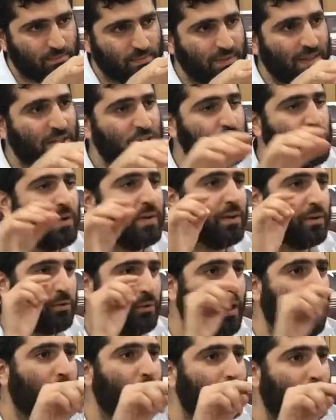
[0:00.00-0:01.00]
That's why the
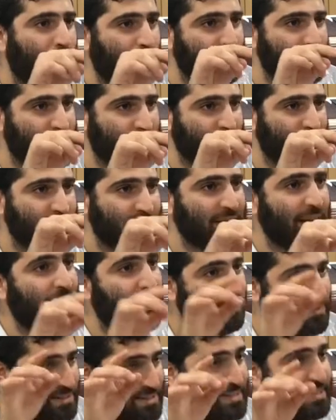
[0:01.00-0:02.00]
Rambam says that
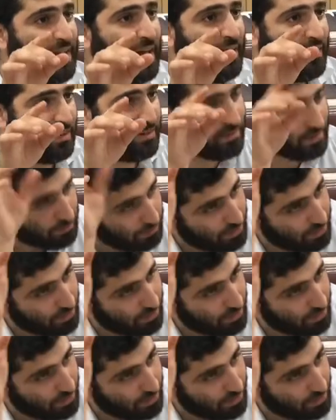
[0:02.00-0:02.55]
Aristotle,